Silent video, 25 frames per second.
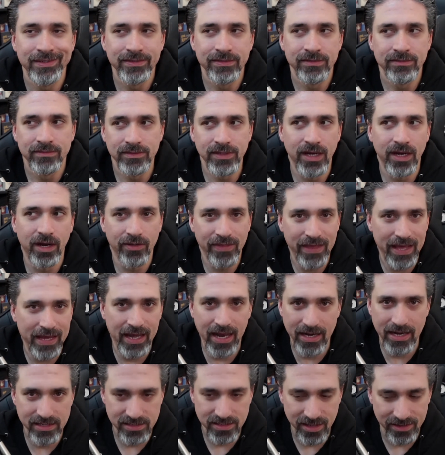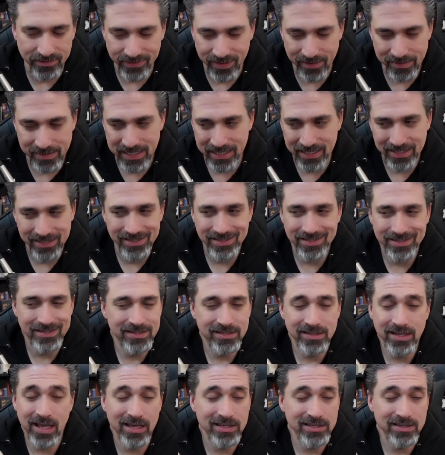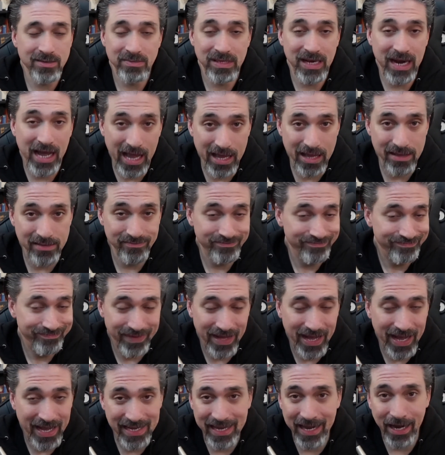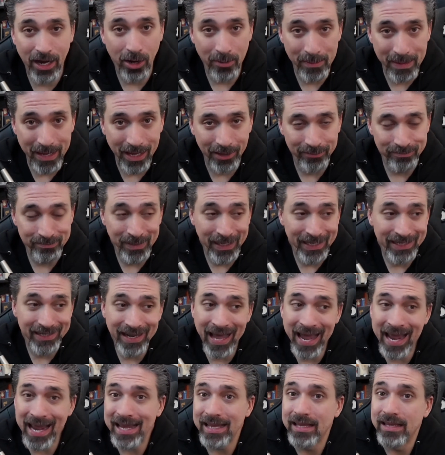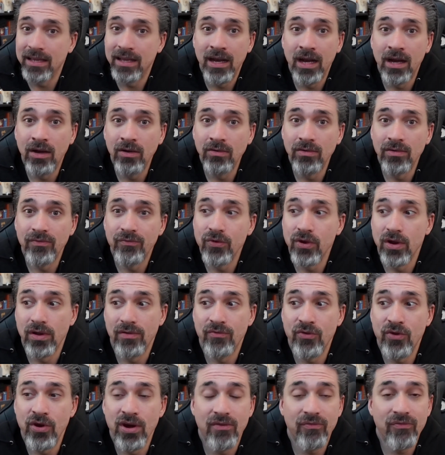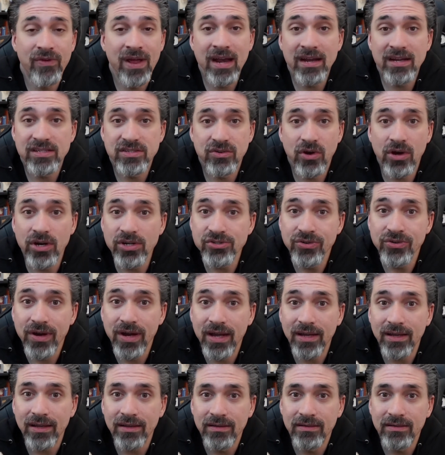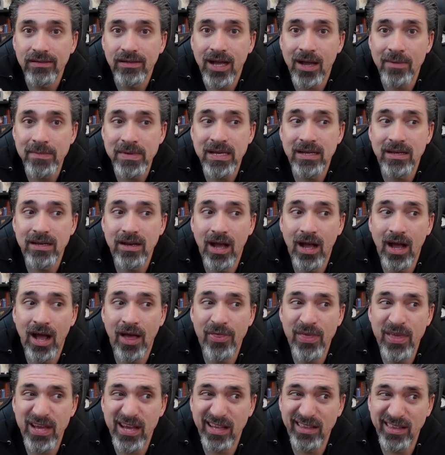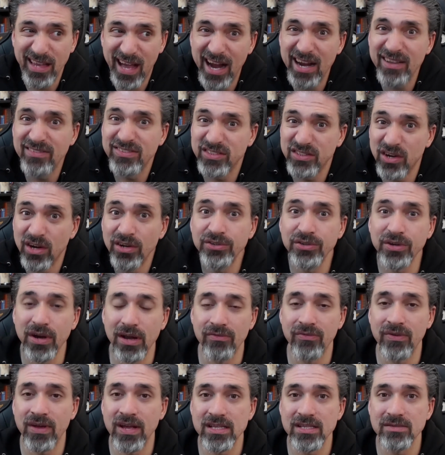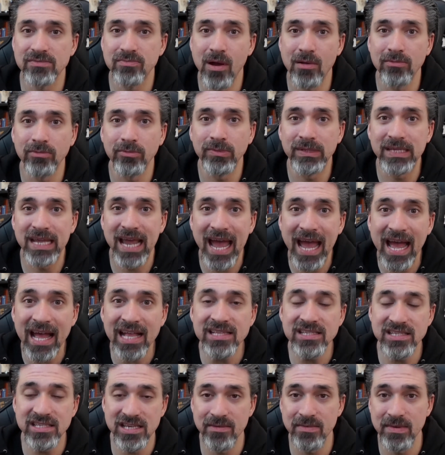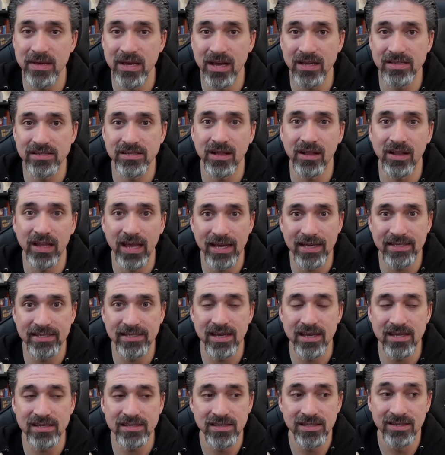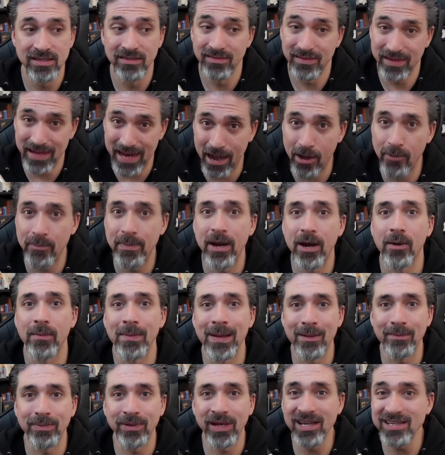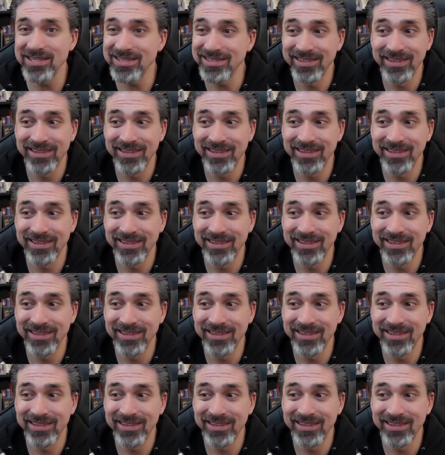you know, that kind of stuff. I mean, it's just not something I care about. But hey, you know, if you're a fan of Star Trek, I mean, I think a lot of Star Trek fans probably had CBS All Access, now Paramount Plus,